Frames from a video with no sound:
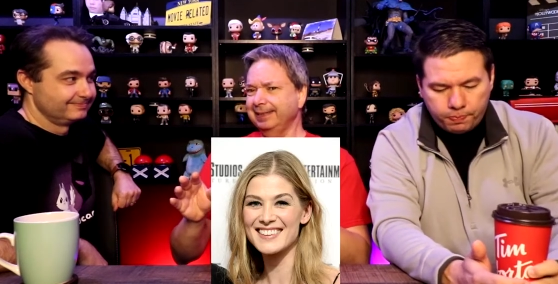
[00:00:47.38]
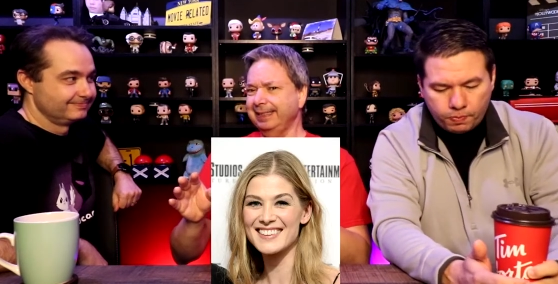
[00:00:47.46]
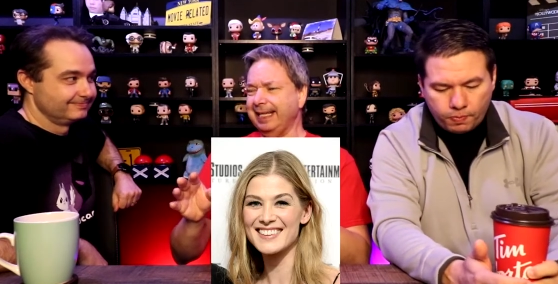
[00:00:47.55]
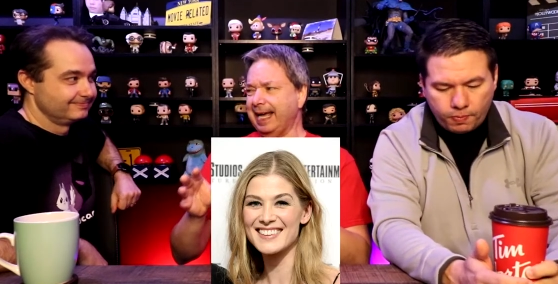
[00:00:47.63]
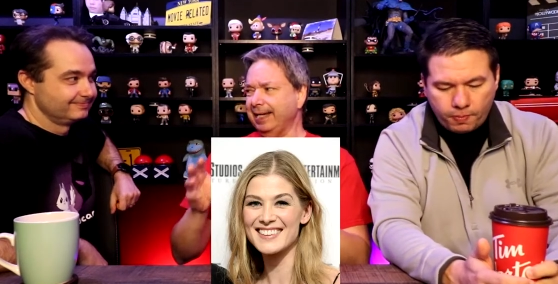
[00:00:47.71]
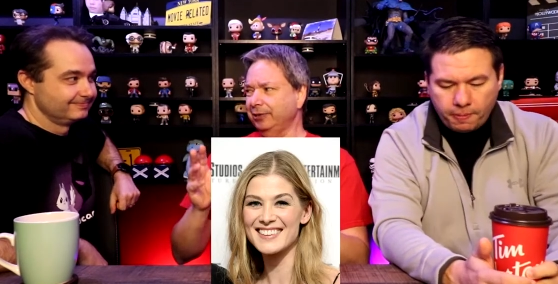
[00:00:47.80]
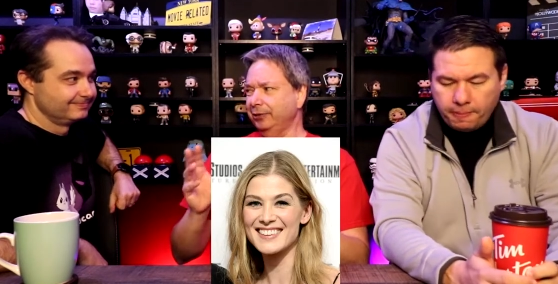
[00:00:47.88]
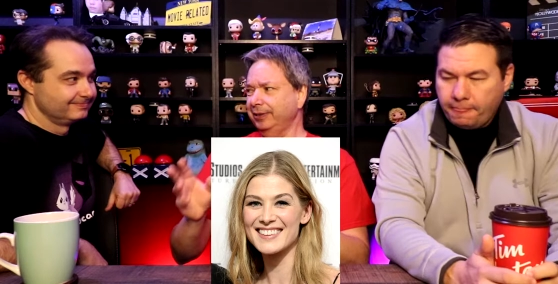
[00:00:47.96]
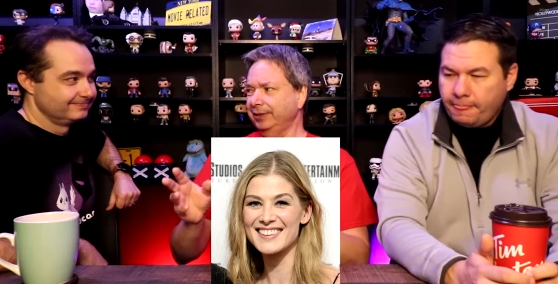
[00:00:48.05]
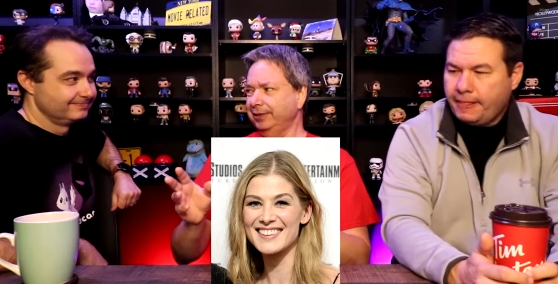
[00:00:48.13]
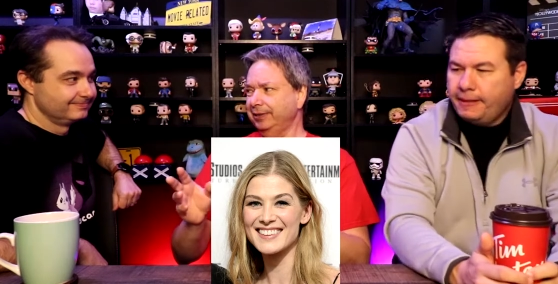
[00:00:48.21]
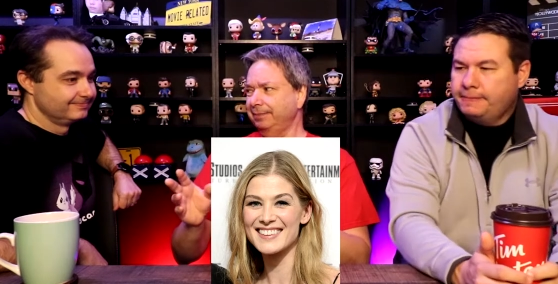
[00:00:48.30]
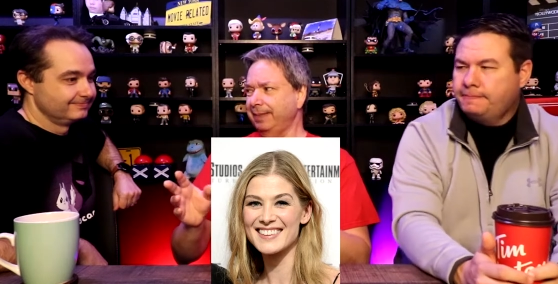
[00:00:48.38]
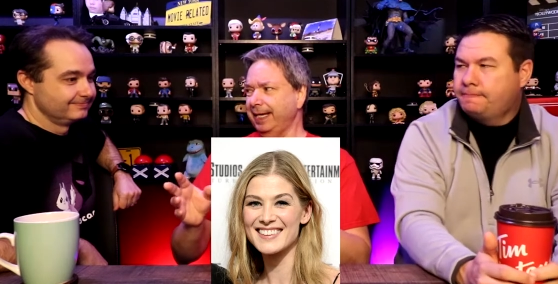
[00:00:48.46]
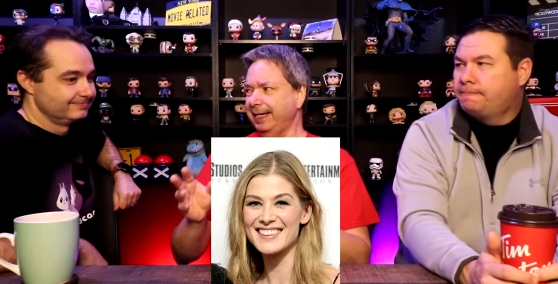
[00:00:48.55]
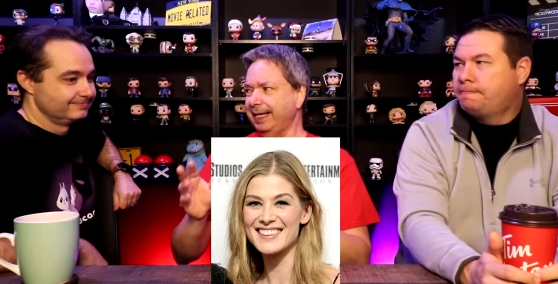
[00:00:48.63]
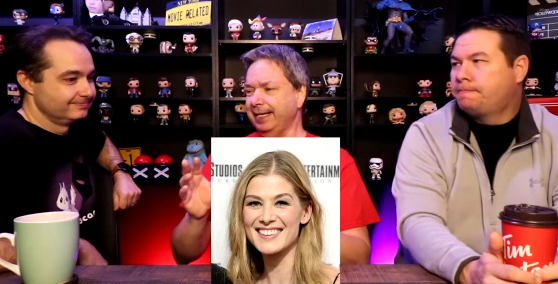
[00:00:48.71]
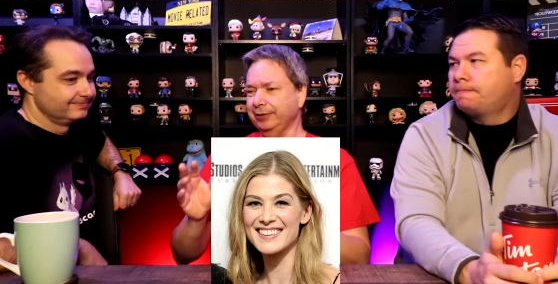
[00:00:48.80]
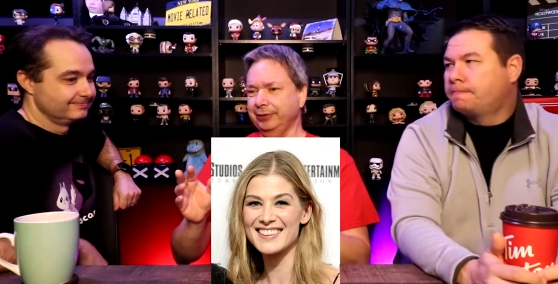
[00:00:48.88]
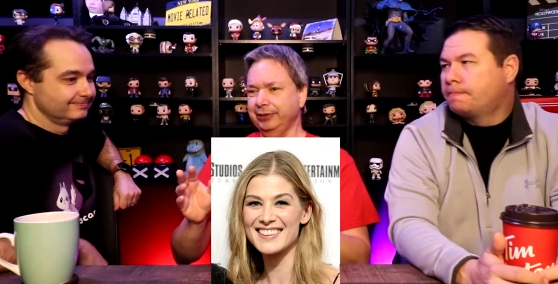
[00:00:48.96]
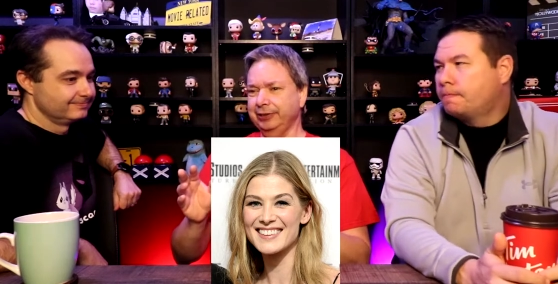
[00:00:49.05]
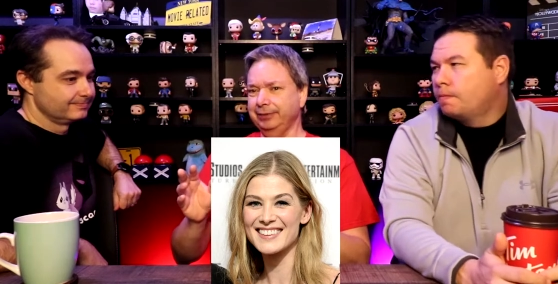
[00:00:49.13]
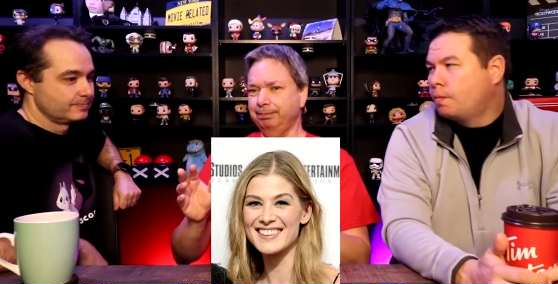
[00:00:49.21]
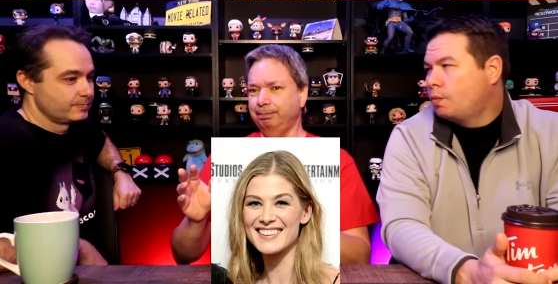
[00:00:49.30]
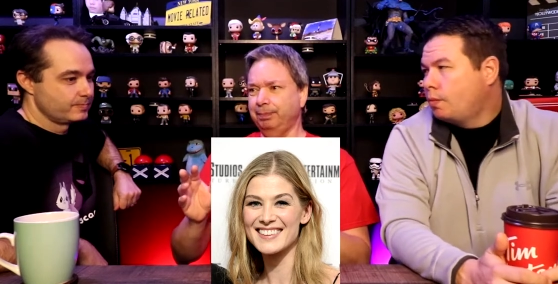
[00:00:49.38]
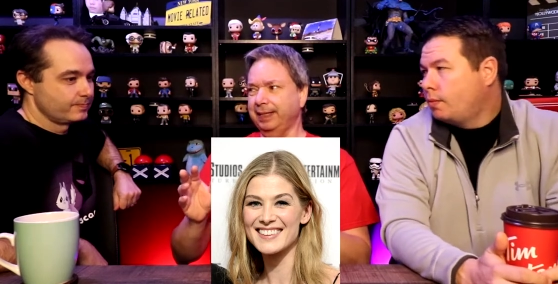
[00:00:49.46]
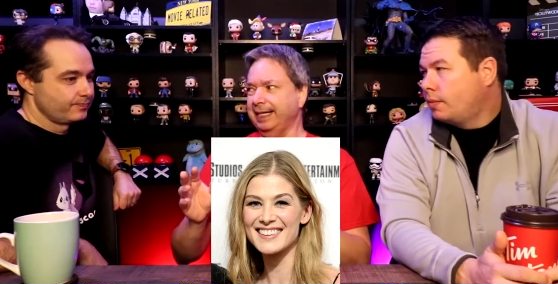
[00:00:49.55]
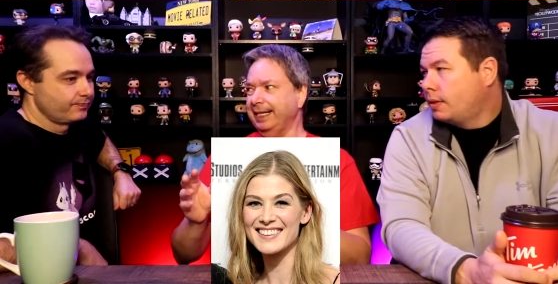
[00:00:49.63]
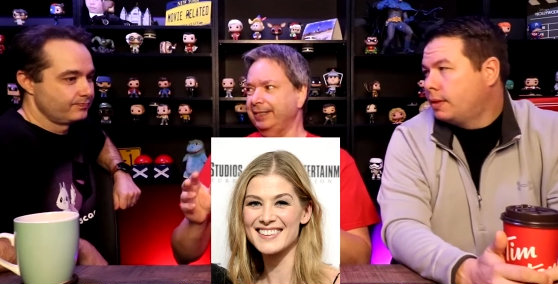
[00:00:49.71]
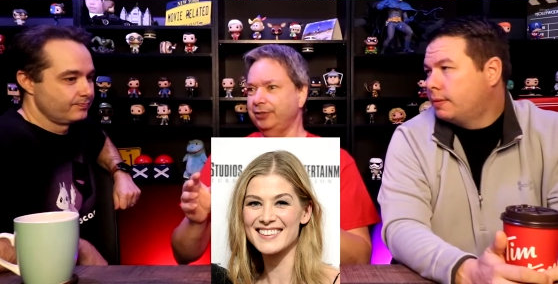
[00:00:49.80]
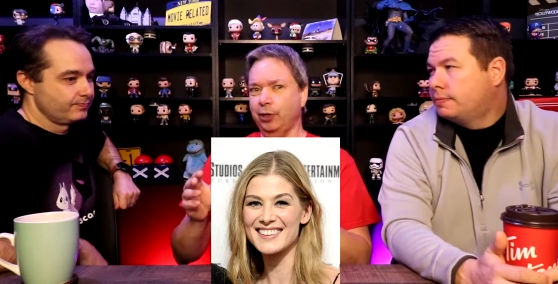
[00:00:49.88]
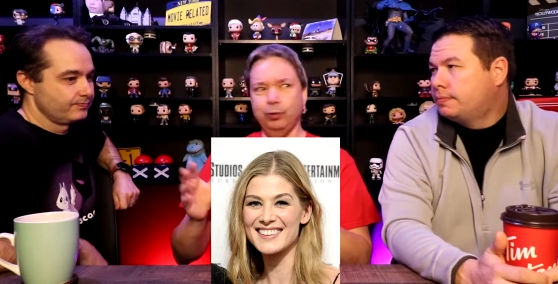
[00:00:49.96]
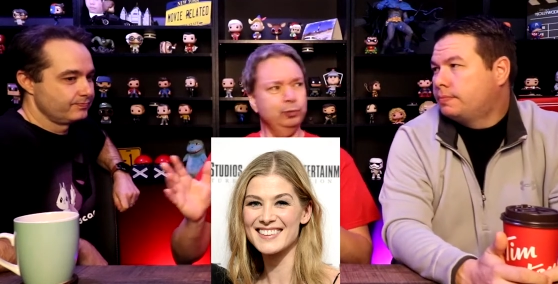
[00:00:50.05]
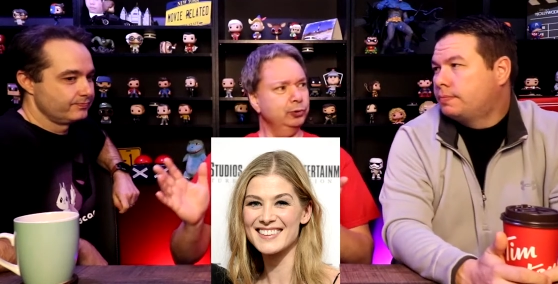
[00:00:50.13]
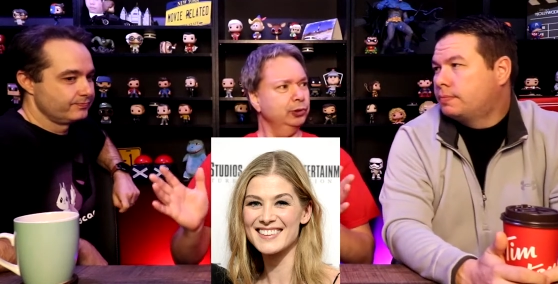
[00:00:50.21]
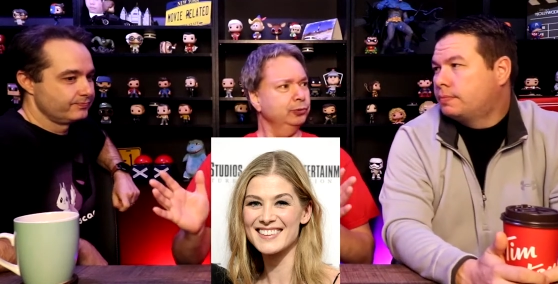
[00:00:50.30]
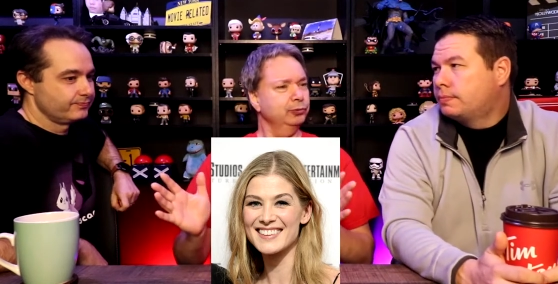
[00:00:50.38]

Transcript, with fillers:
Speaker 1: the actress, the main actress, but I don't.